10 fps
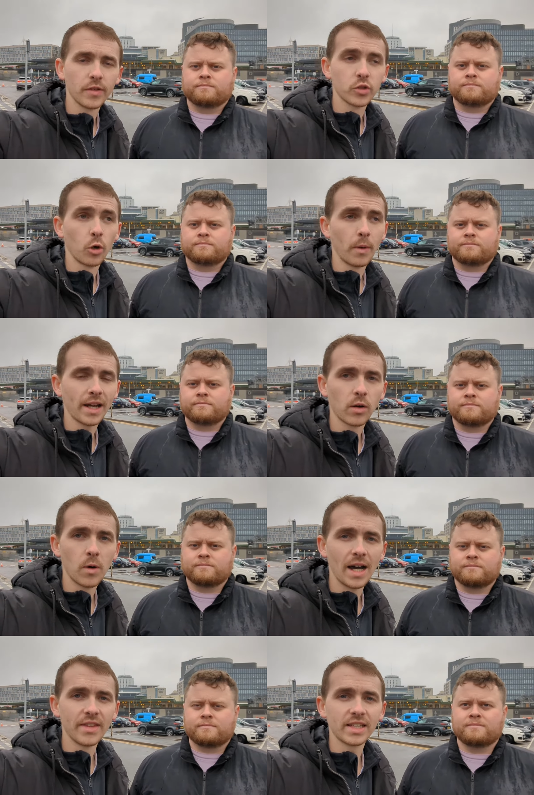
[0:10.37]
Speaker 1: of It's All Black and
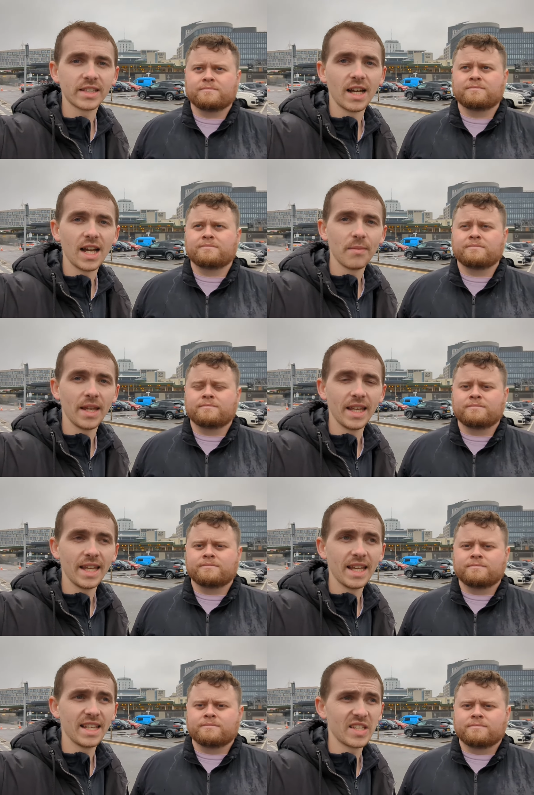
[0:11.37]
White. This time it
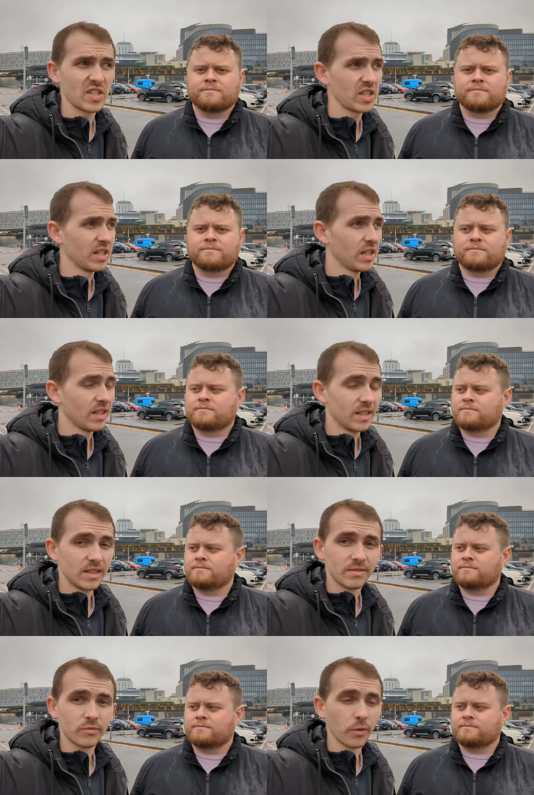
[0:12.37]
is
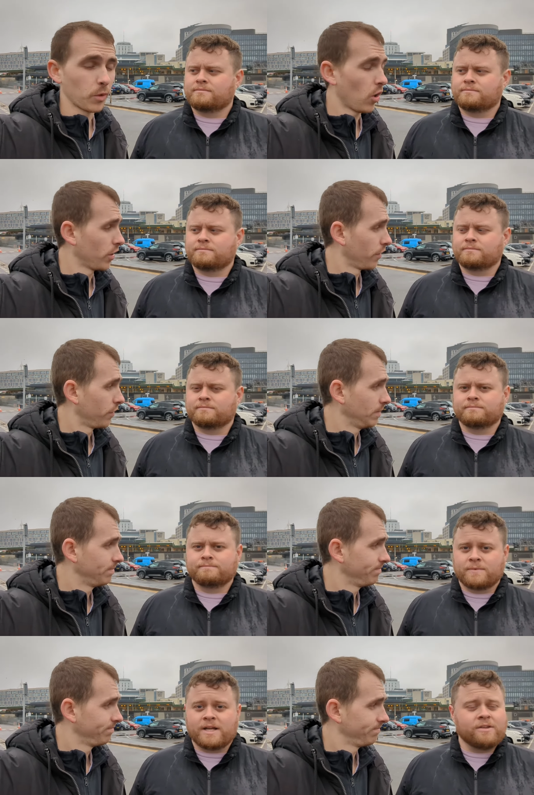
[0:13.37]
from Cardiff.
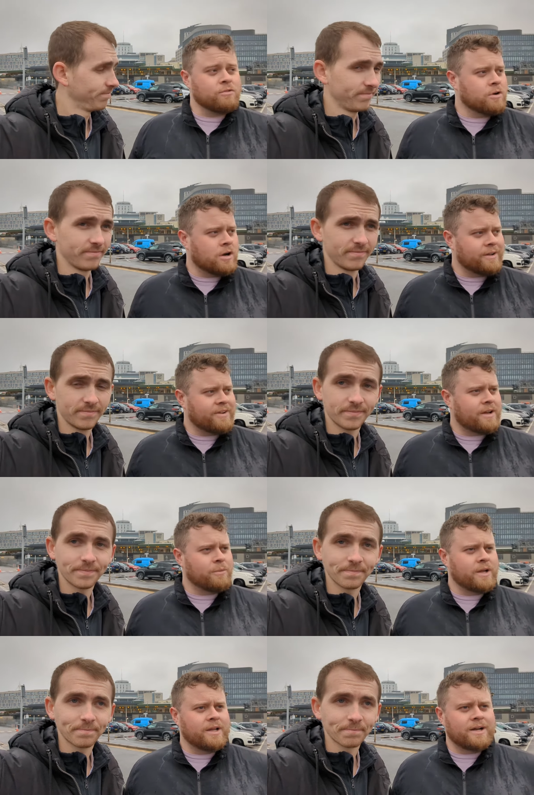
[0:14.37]
It is from Cardiff, yeah.
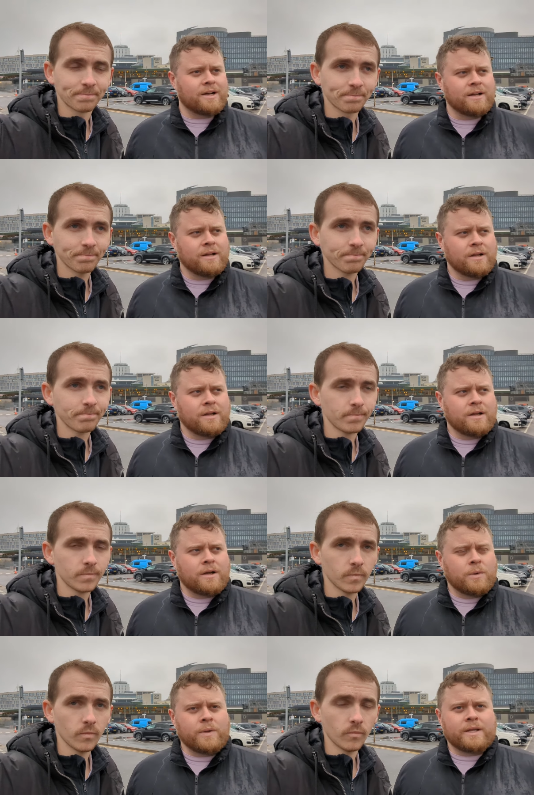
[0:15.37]
Speaker 2: We uh,
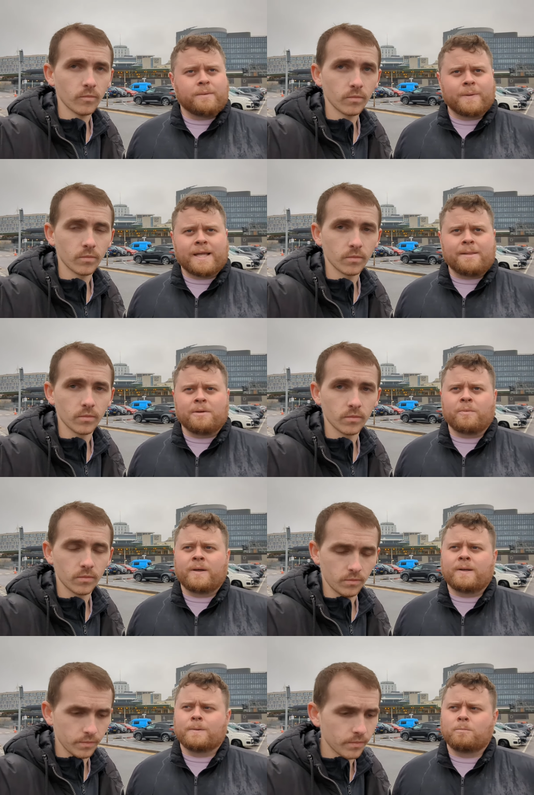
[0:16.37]
we, we came, didn't
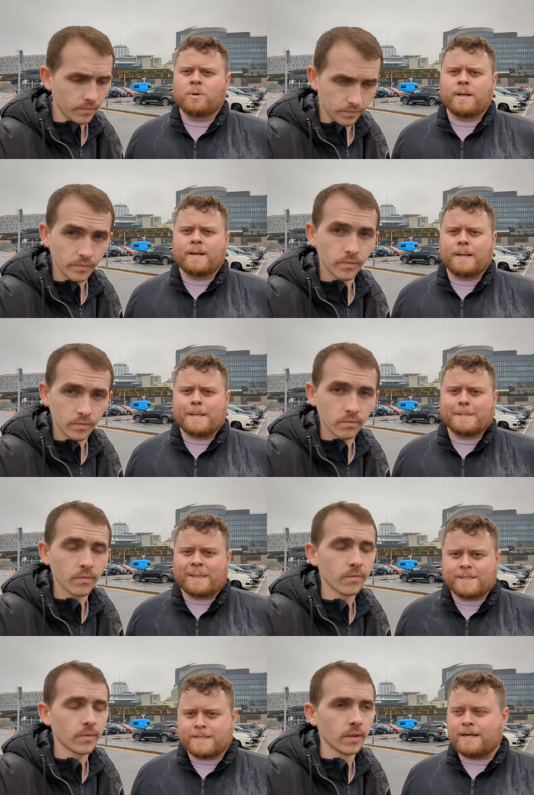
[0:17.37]
we, Monday night,
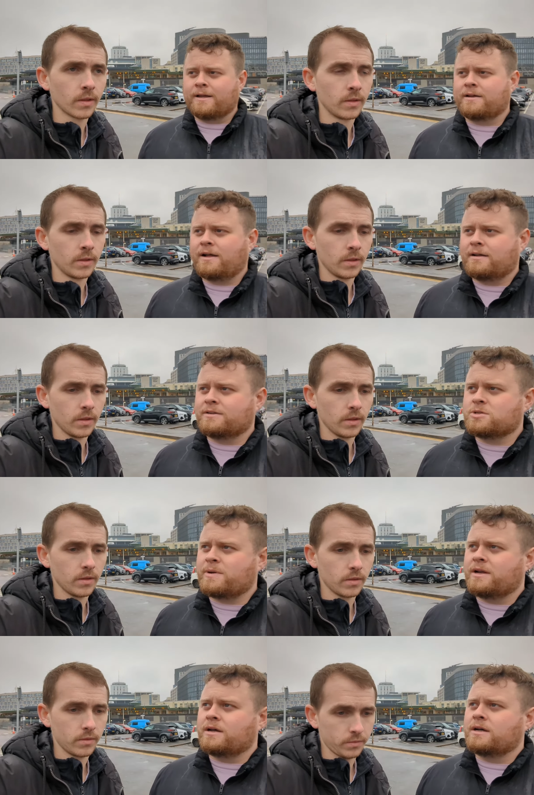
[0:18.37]
last night. I
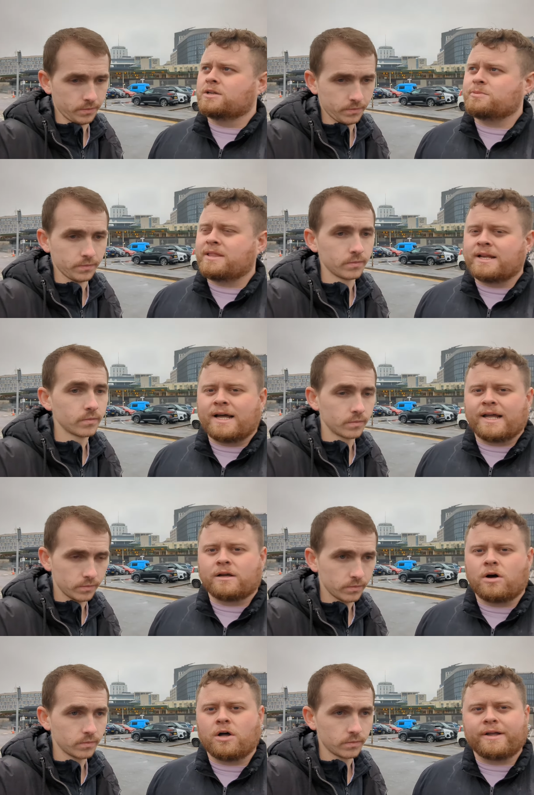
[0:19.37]
spent, uh, spent the night in
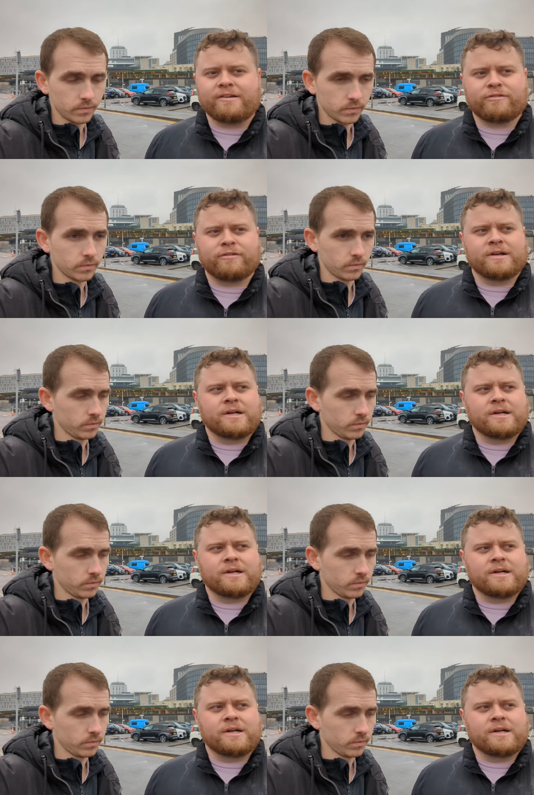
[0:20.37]
Cardiff.